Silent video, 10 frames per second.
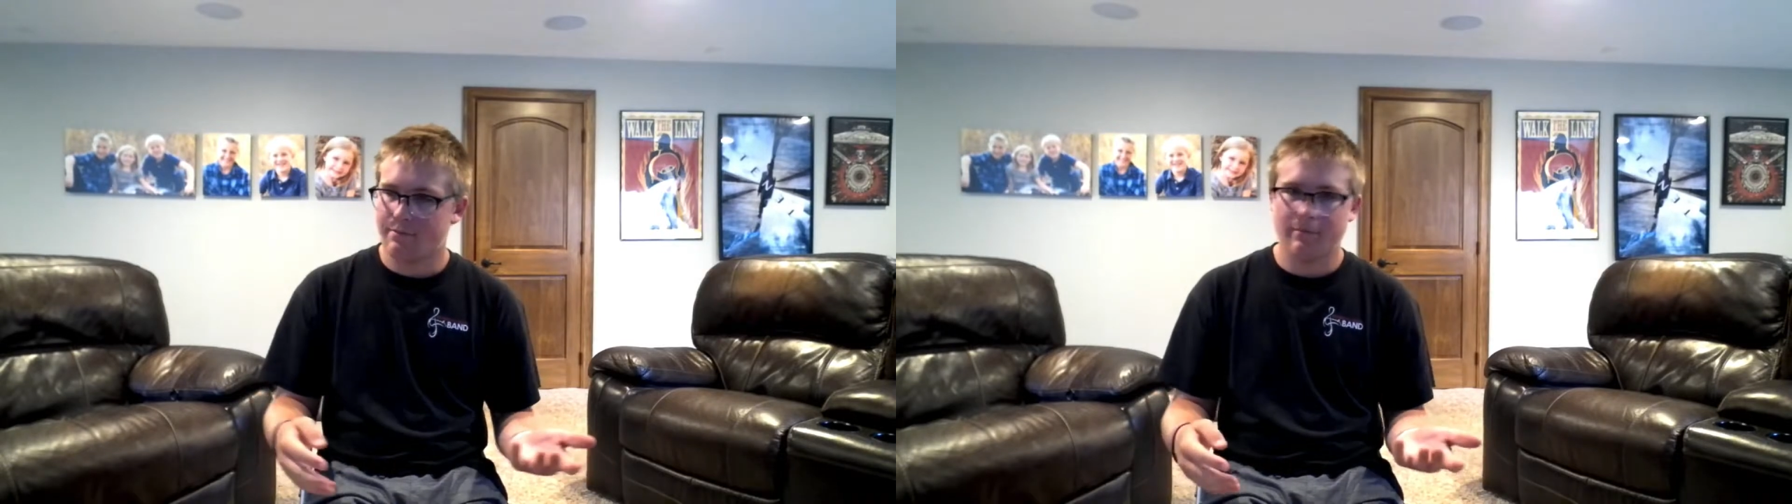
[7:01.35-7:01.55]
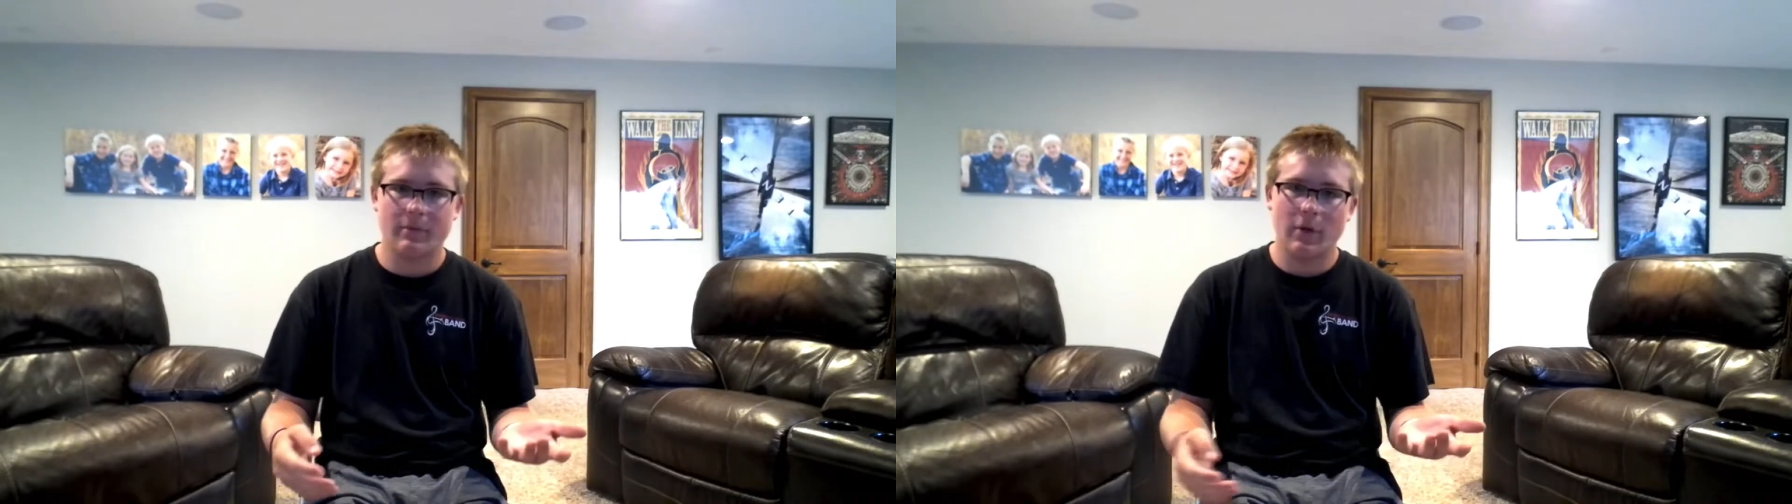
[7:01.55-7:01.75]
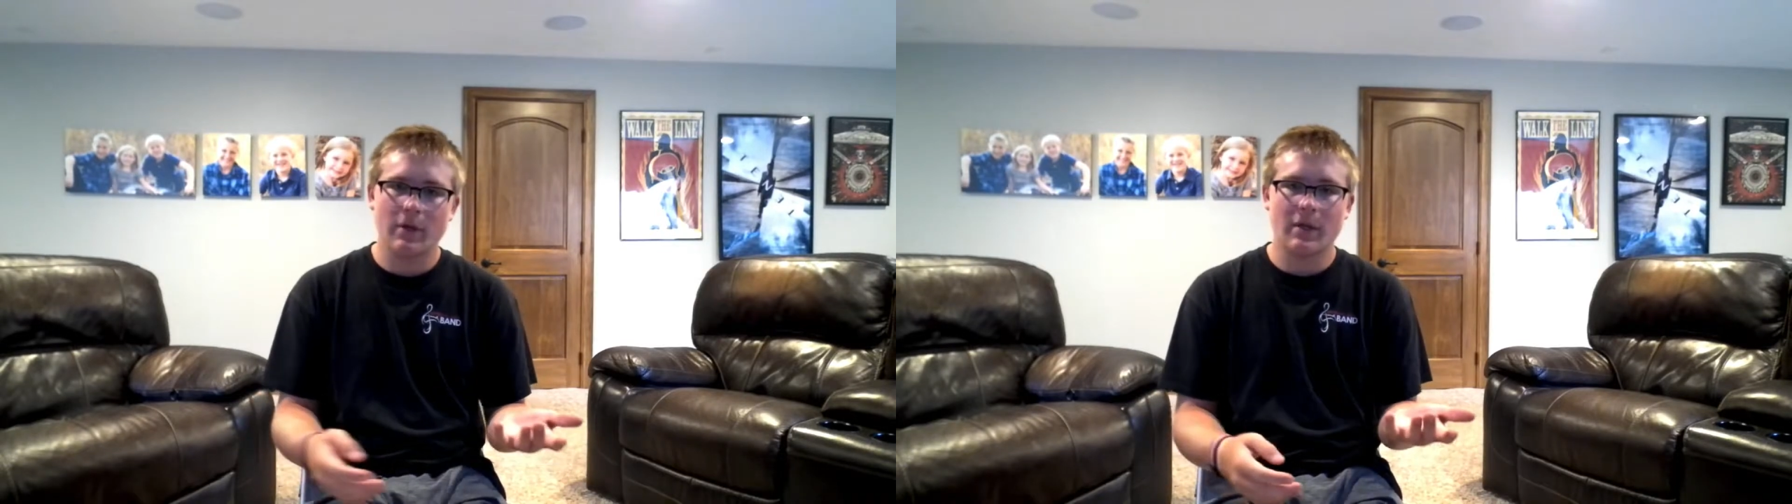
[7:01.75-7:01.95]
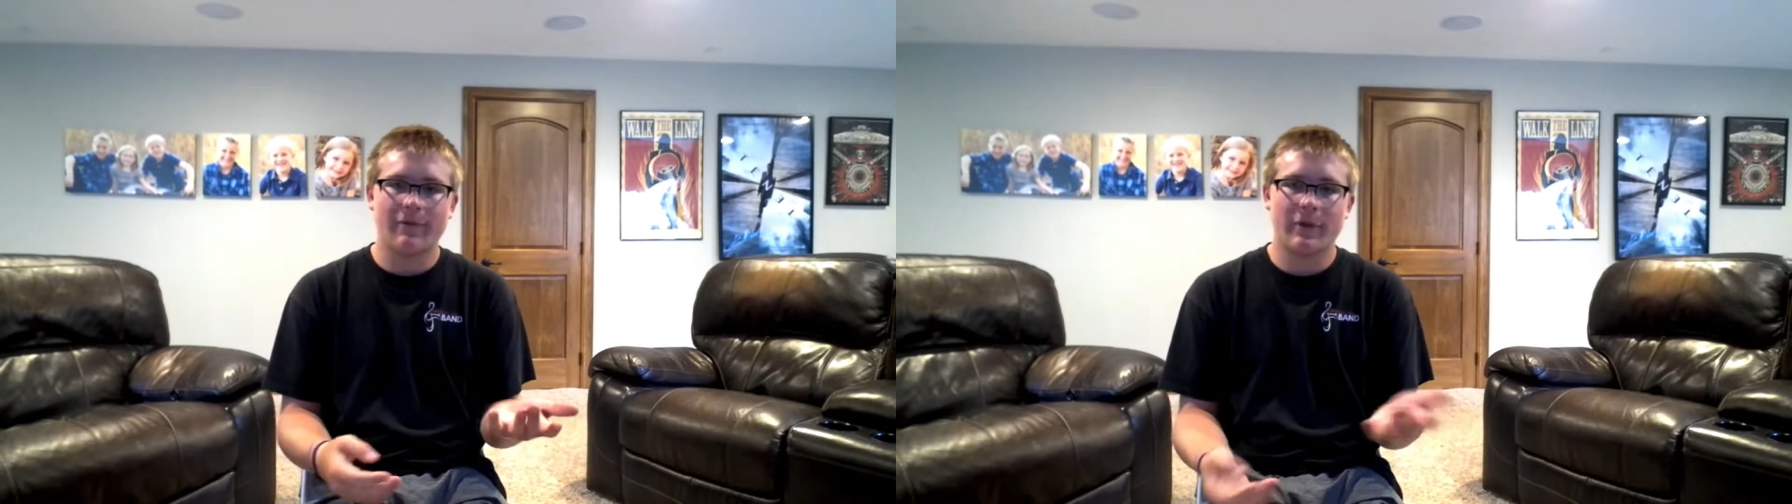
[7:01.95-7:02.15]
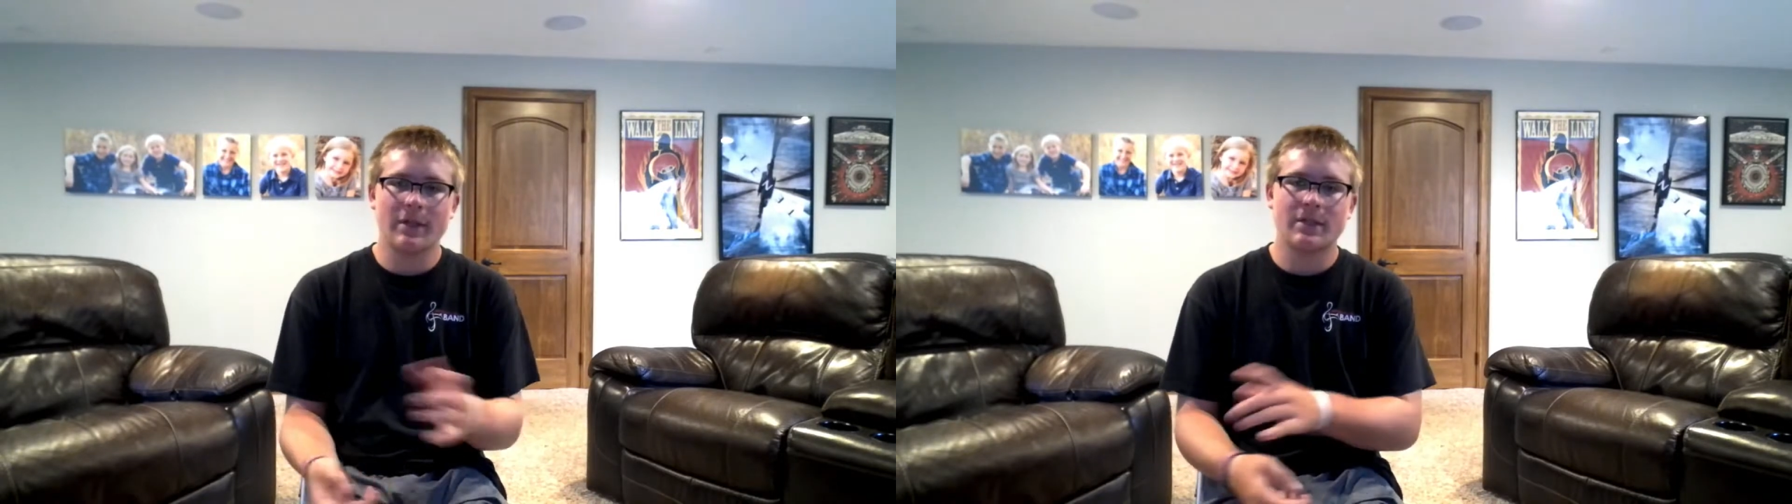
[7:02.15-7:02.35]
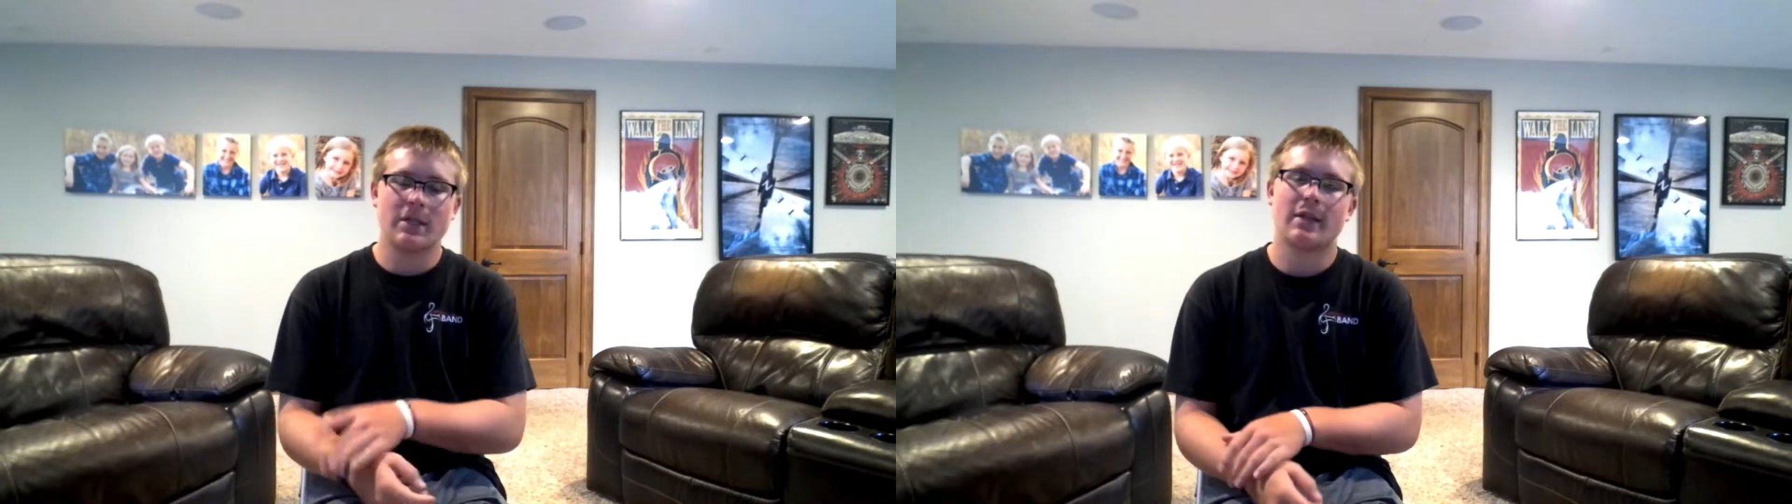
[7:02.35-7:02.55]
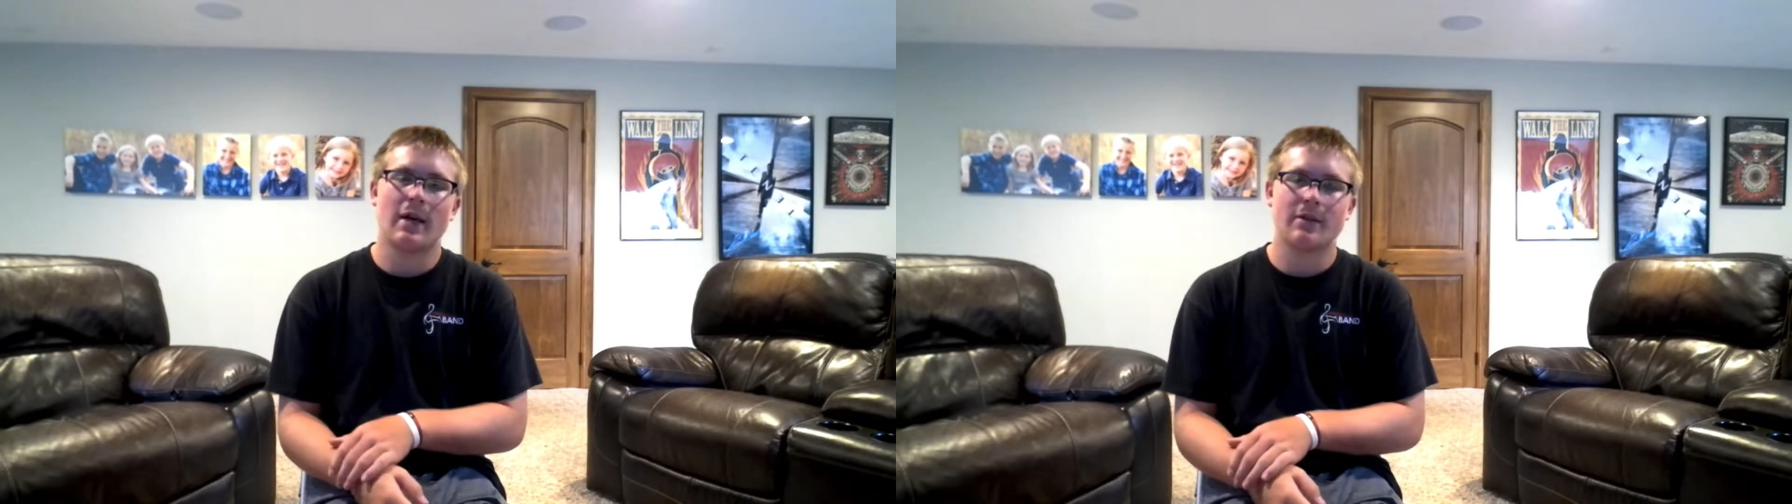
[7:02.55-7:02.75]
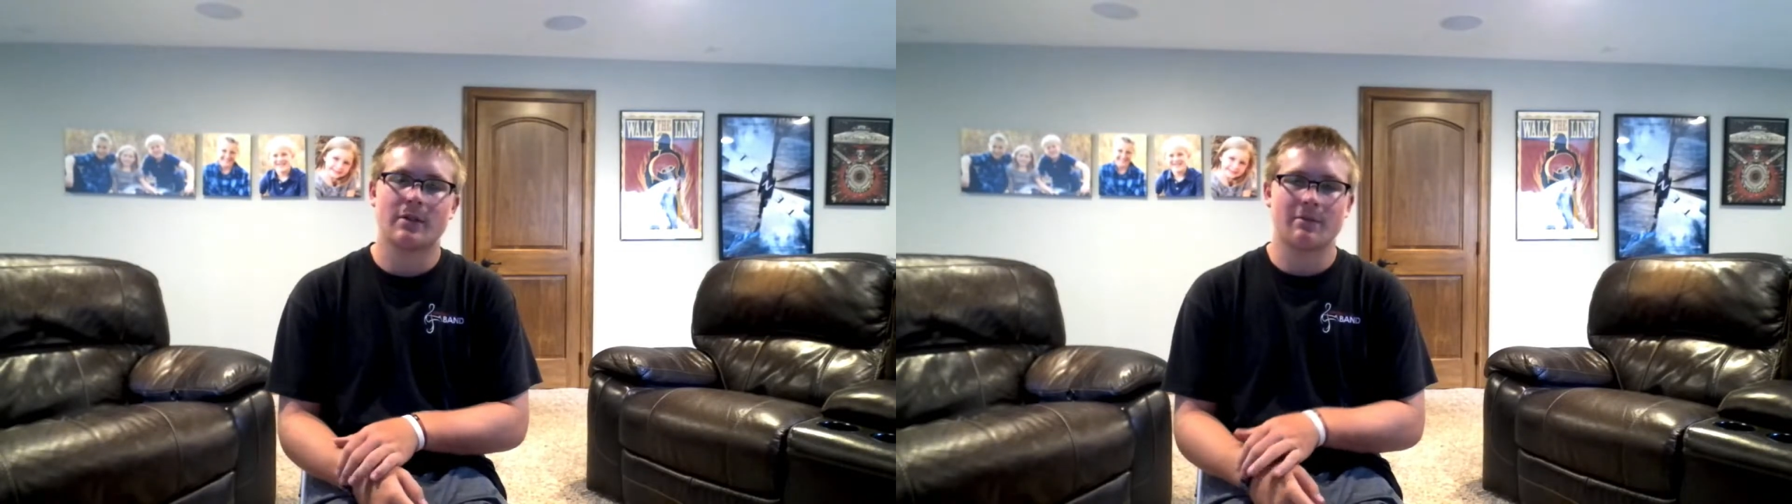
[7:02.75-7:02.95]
you can definitely see that.